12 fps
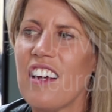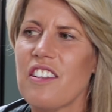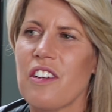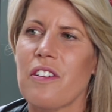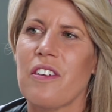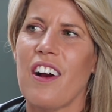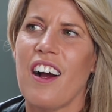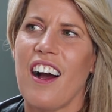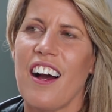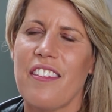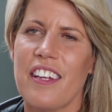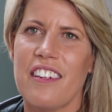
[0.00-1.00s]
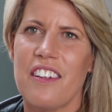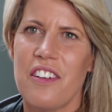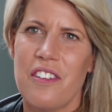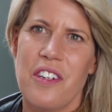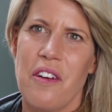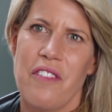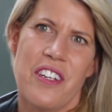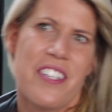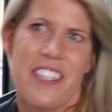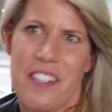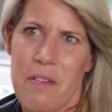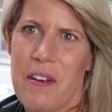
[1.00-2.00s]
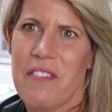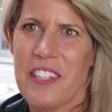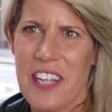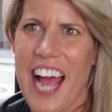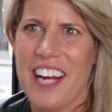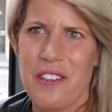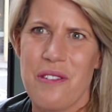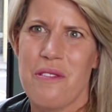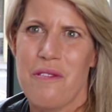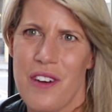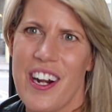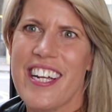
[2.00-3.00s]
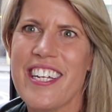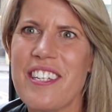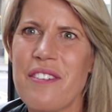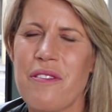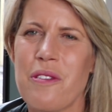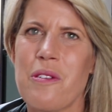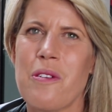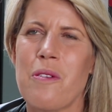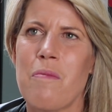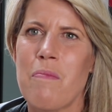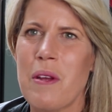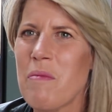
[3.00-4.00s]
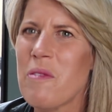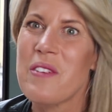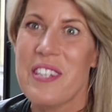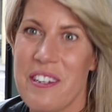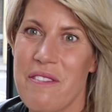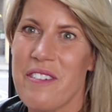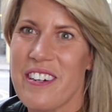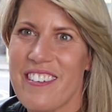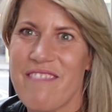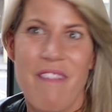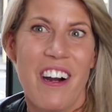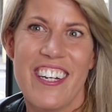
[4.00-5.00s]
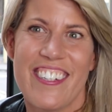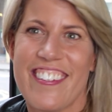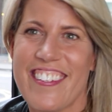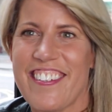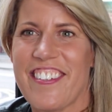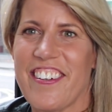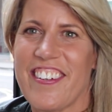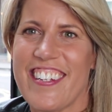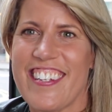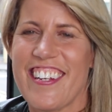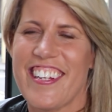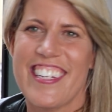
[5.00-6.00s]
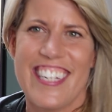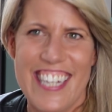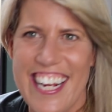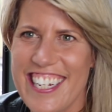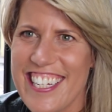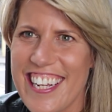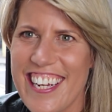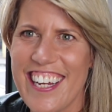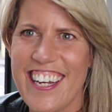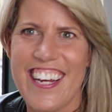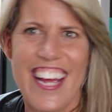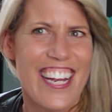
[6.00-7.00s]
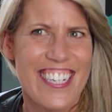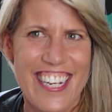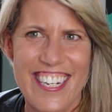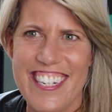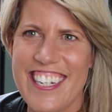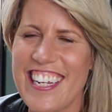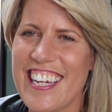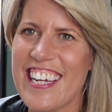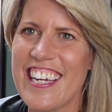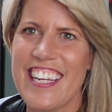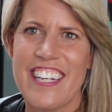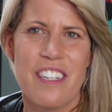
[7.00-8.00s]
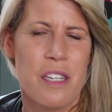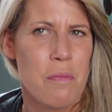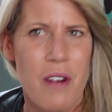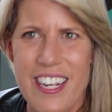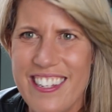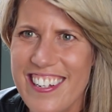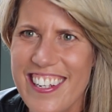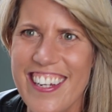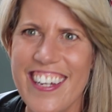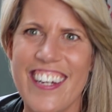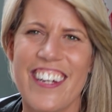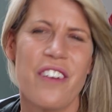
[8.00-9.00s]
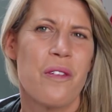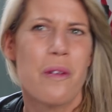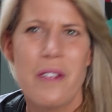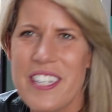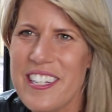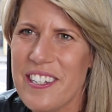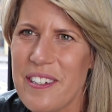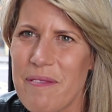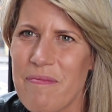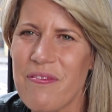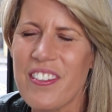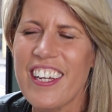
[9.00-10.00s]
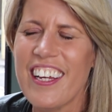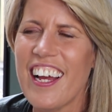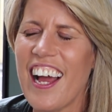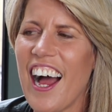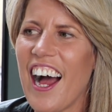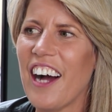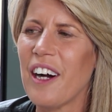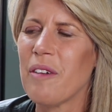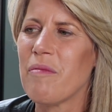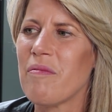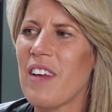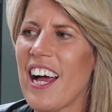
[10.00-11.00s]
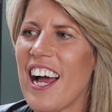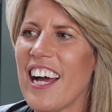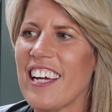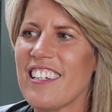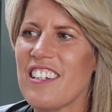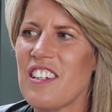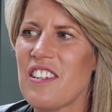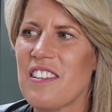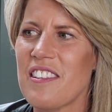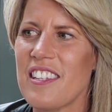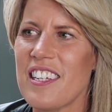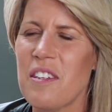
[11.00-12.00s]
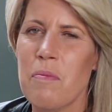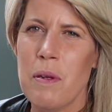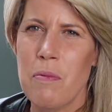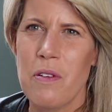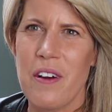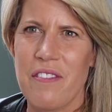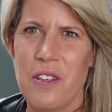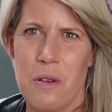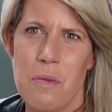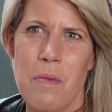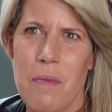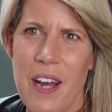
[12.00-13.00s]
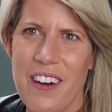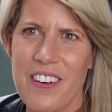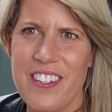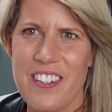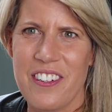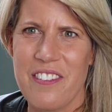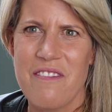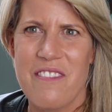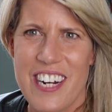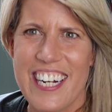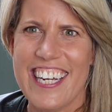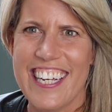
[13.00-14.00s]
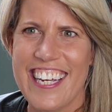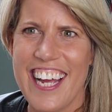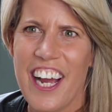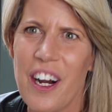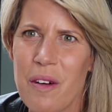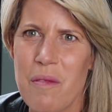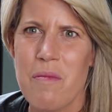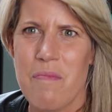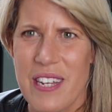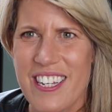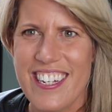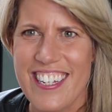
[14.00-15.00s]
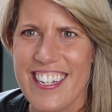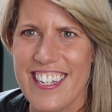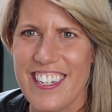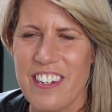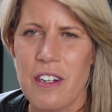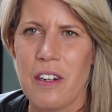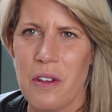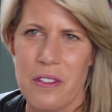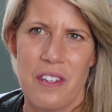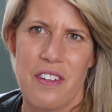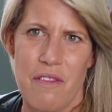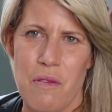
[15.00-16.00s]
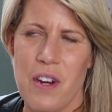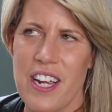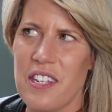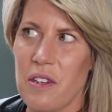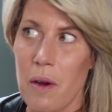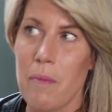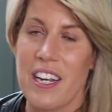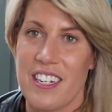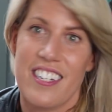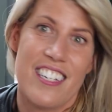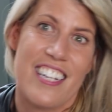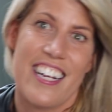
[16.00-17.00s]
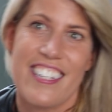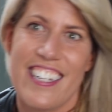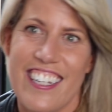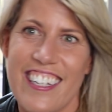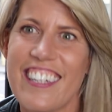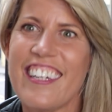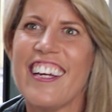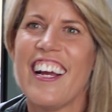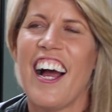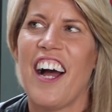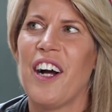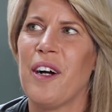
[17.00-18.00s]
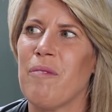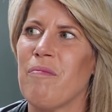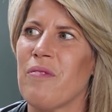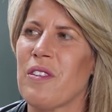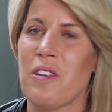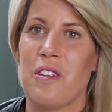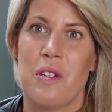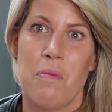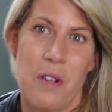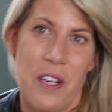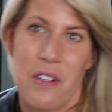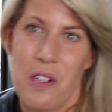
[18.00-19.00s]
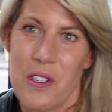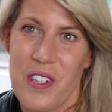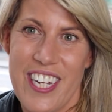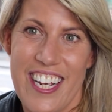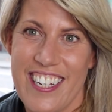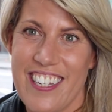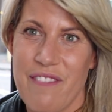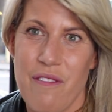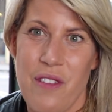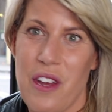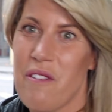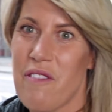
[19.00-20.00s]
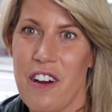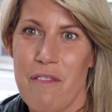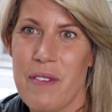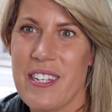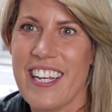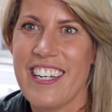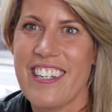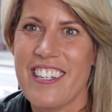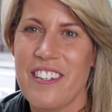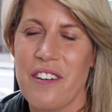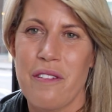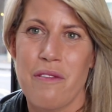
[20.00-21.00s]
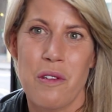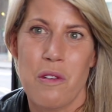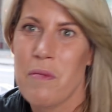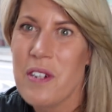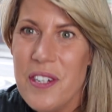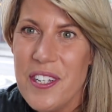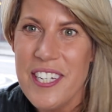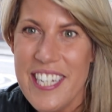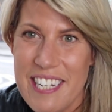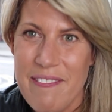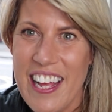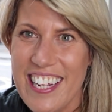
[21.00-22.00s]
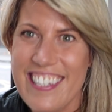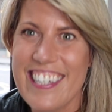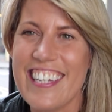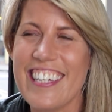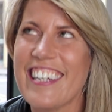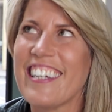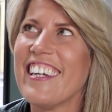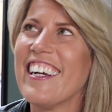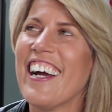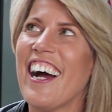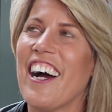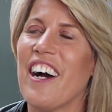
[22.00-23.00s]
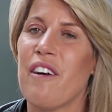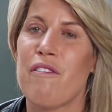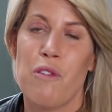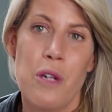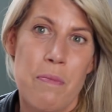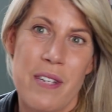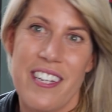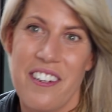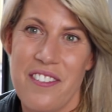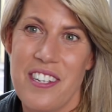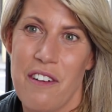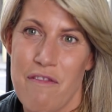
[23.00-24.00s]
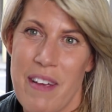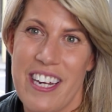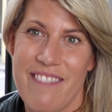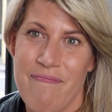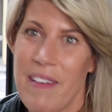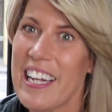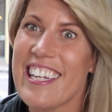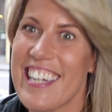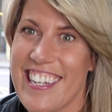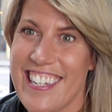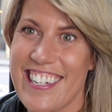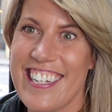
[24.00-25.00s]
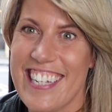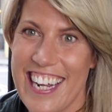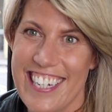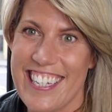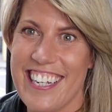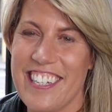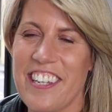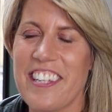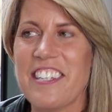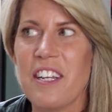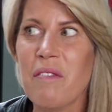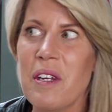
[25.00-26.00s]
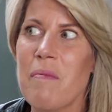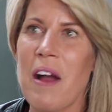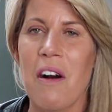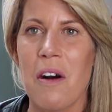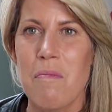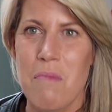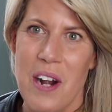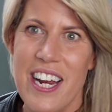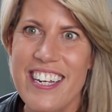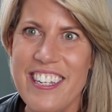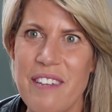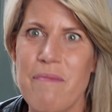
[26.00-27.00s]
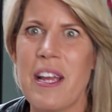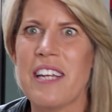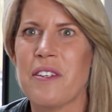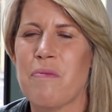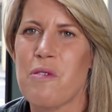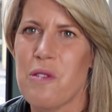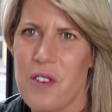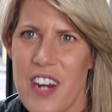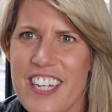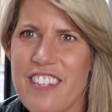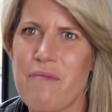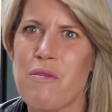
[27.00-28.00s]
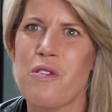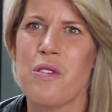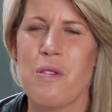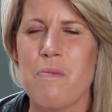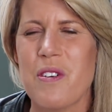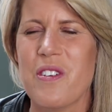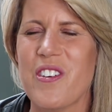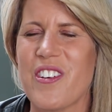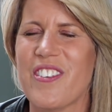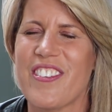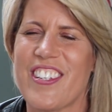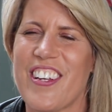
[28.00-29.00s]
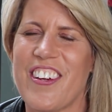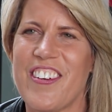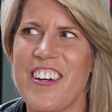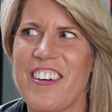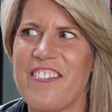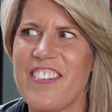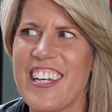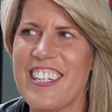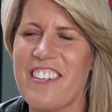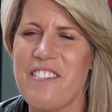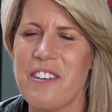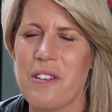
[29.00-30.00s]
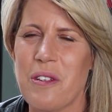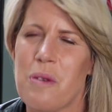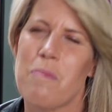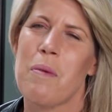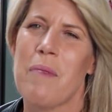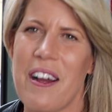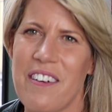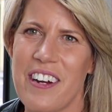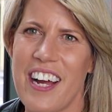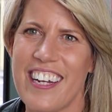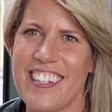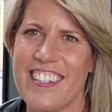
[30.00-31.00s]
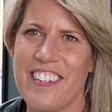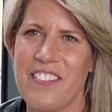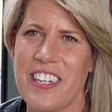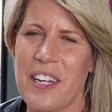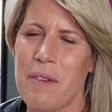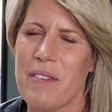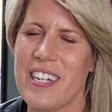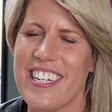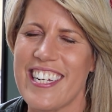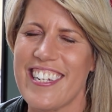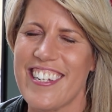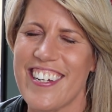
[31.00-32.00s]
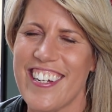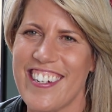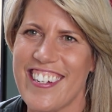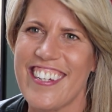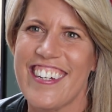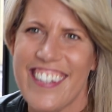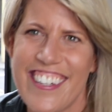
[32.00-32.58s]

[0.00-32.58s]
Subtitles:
So I think neurodiversity is a bit of a catch-all phrase for people with different minds. So it's dyslexia, ADHD, dyspraxia, autism, and these are people who have superpowers and can really help businesses in lots of different ways. So I'm actually dyslexic, so just to put it into context, 35% of entrepreneurs are dyslexic, 40% of self-made millionaires are dyslexic. So there's something about our brains that make us more creative, more entrepreneurial. So it's a real superpower, and it's something companies need to nurture.